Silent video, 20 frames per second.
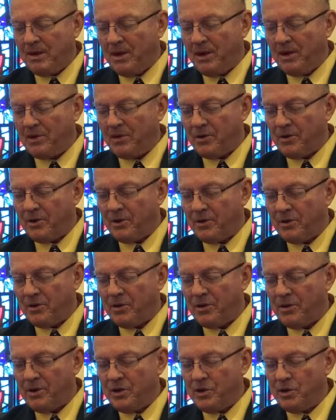on earth
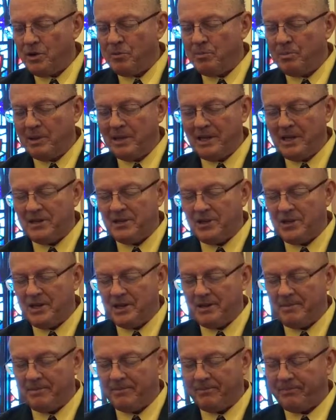who please
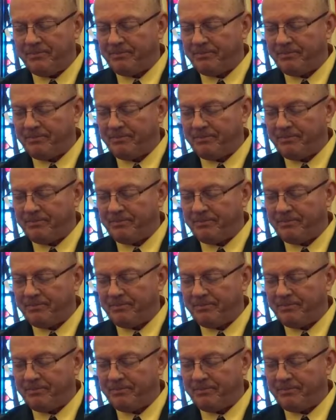him."